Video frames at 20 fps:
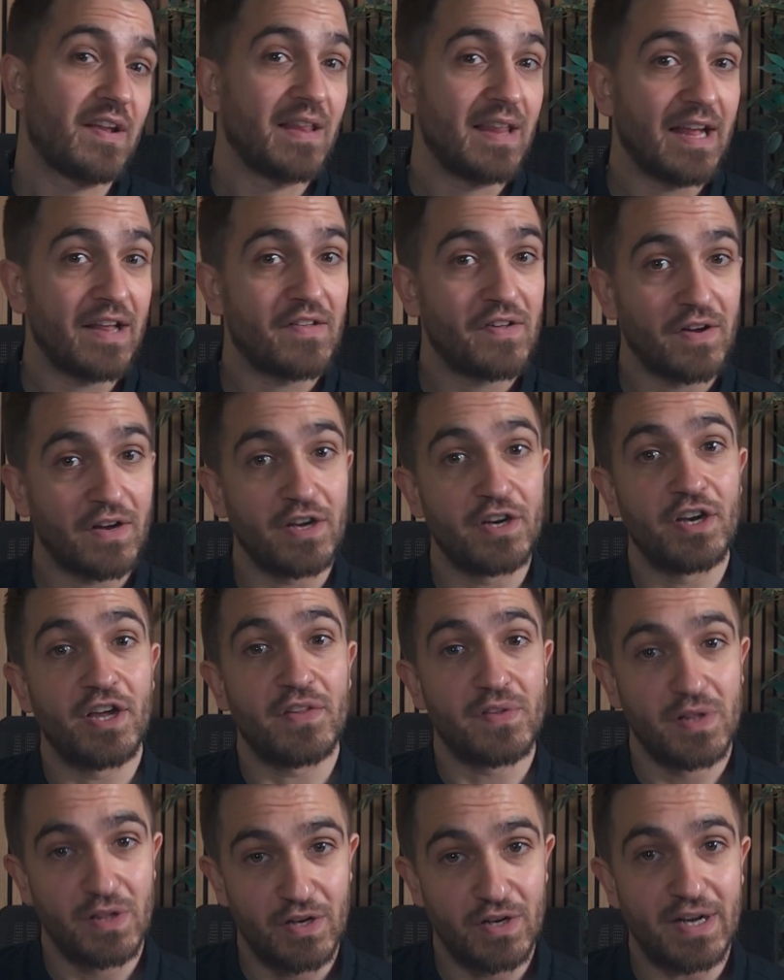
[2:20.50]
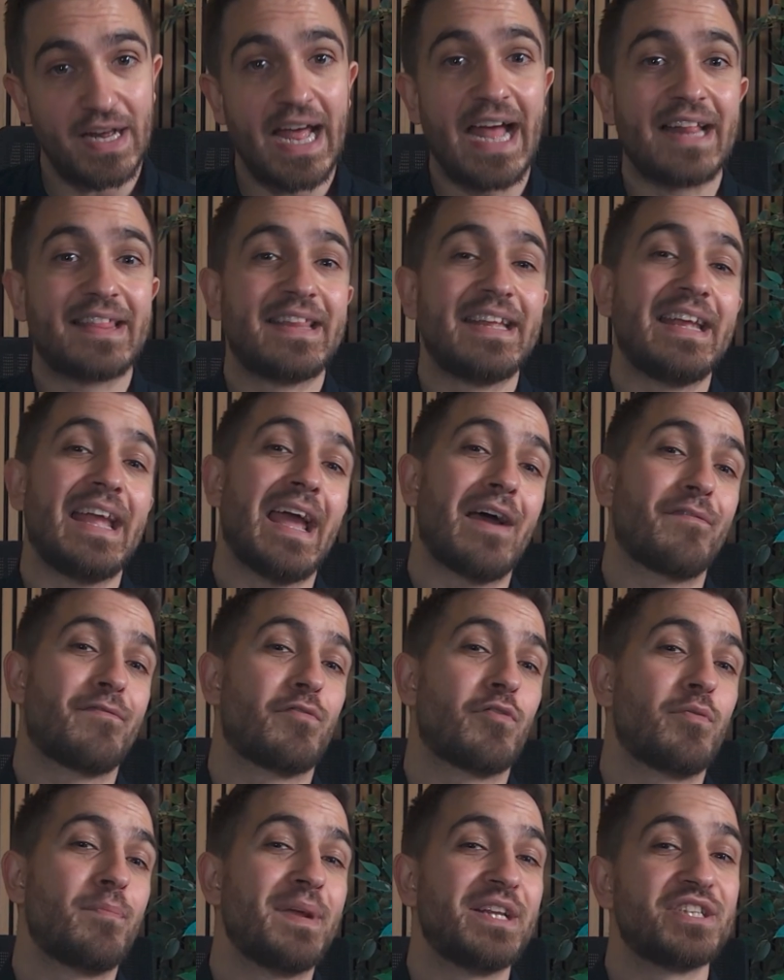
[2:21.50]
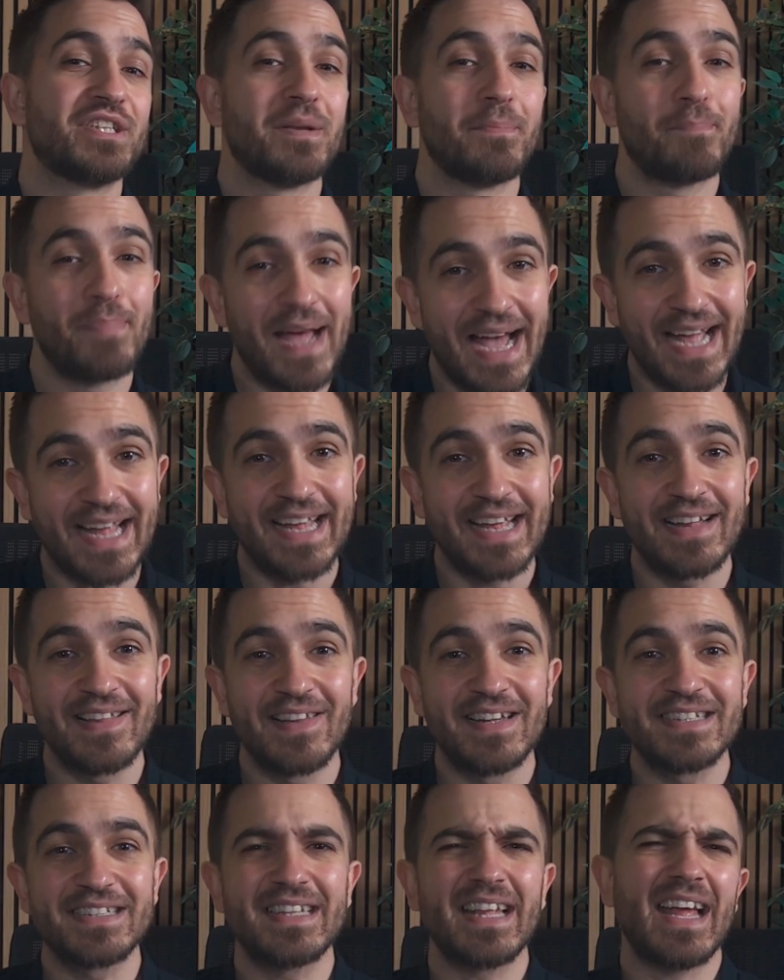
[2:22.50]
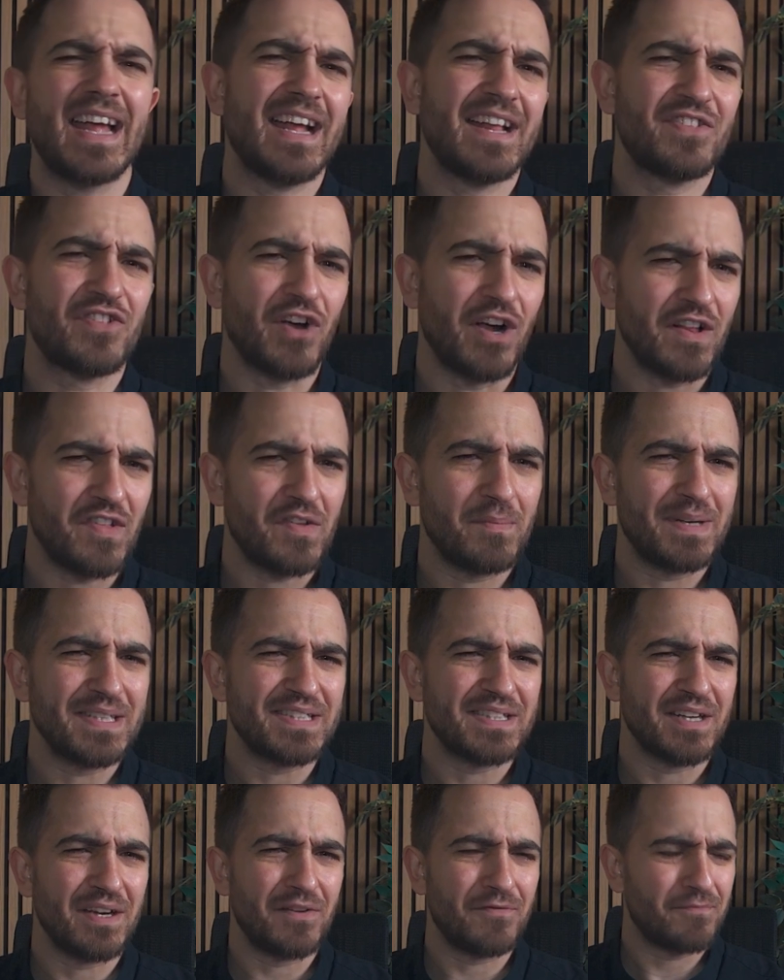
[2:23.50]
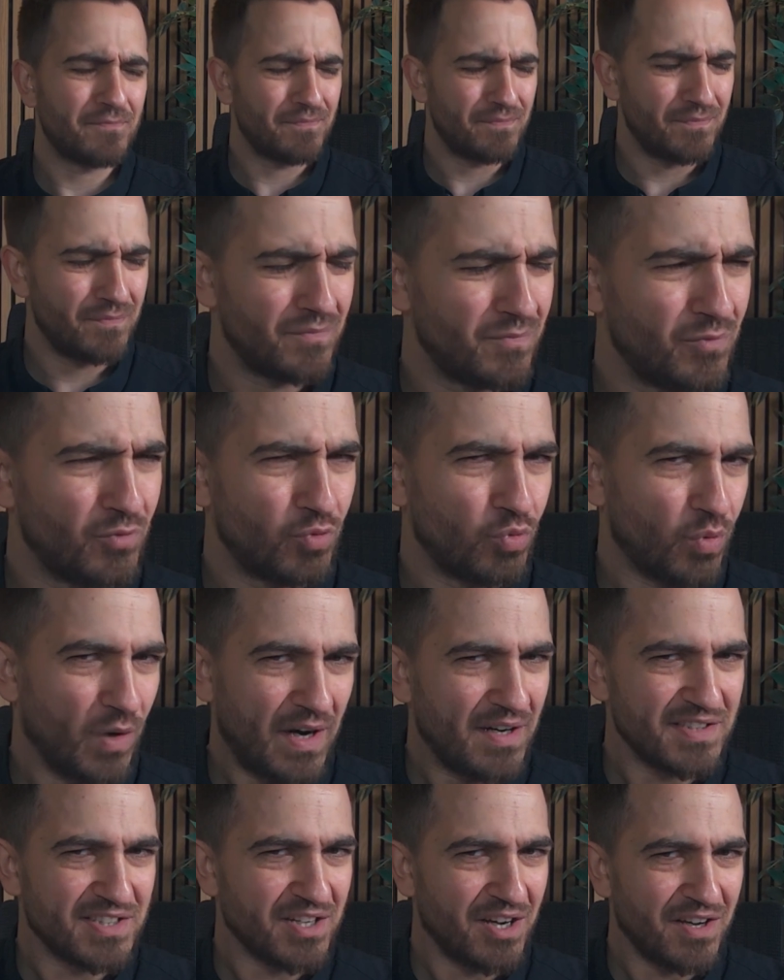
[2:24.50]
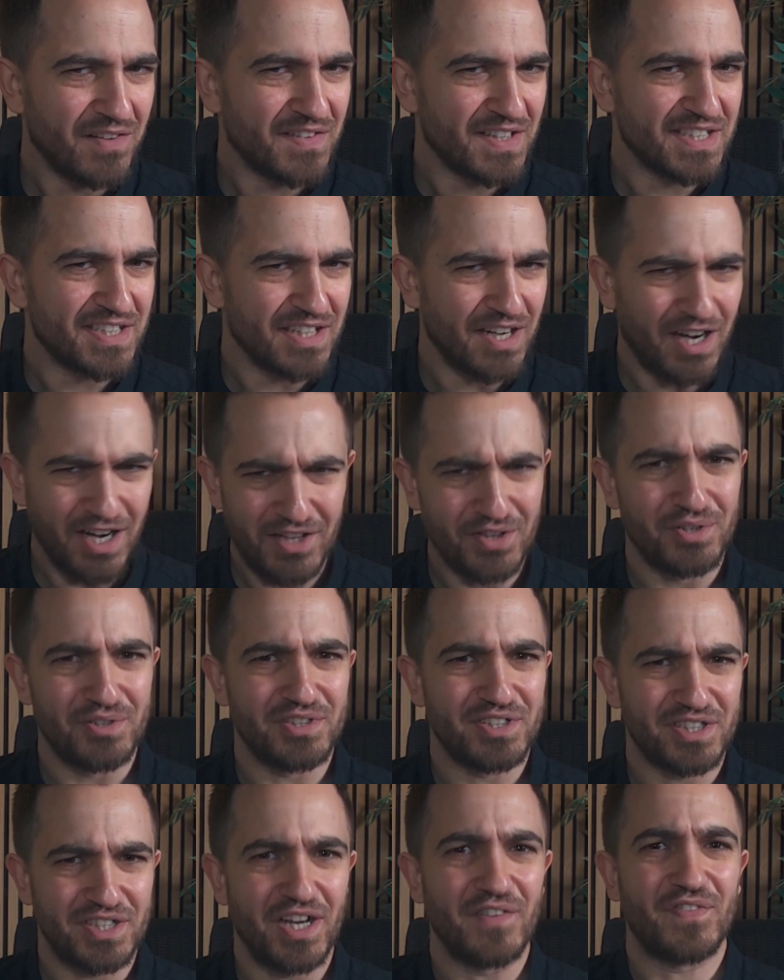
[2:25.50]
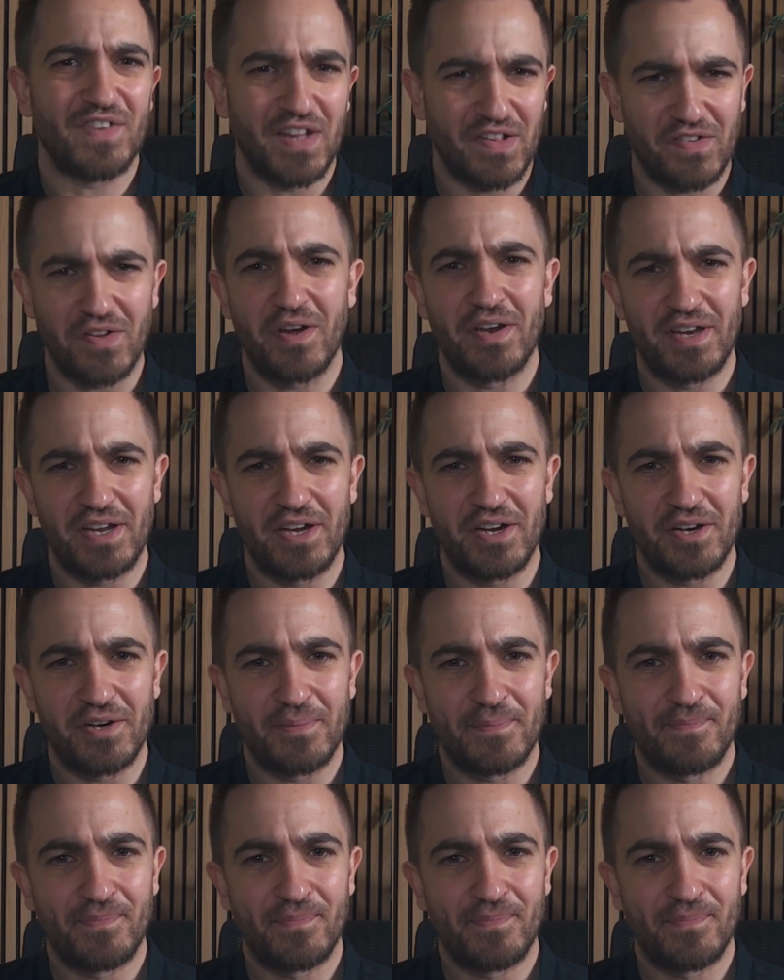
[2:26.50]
I took another look at the aforementioned packing list and thought to myself, where's all this other stuff that's on here?